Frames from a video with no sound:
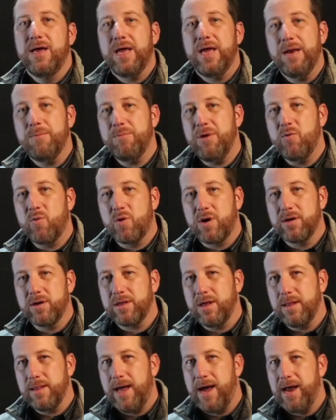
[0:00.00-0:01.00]
can be worth
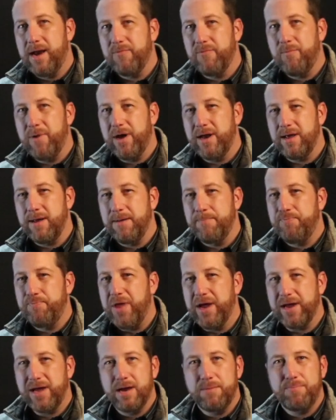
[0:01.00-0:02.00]
a lot of money.
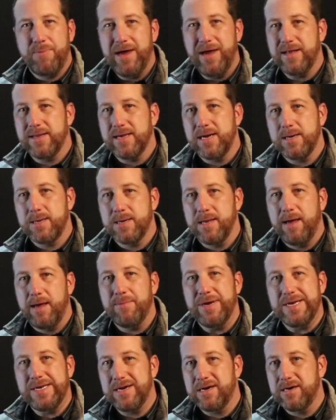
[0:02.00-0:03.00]
Again, pay attention to that
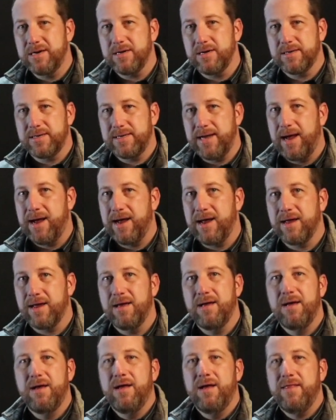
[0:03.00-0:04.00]
material tag.
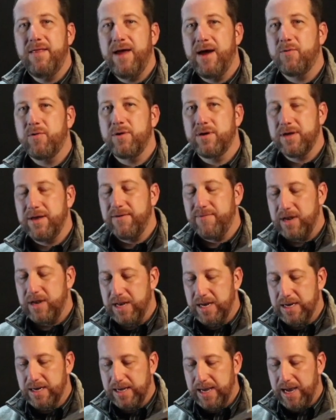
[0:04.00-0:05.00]
That will give you an
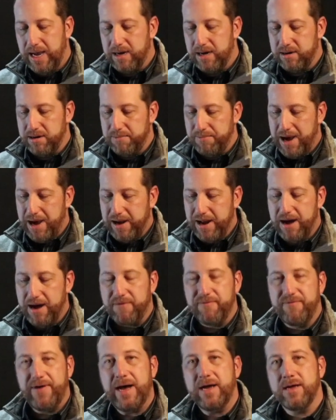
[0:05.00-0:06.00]
indicator about
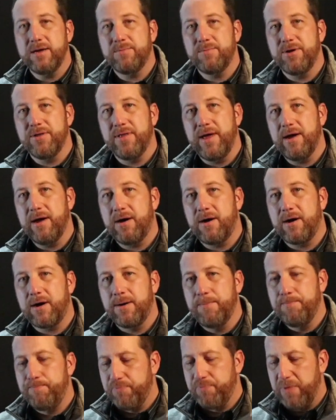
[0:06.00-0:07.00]
how valuable they are.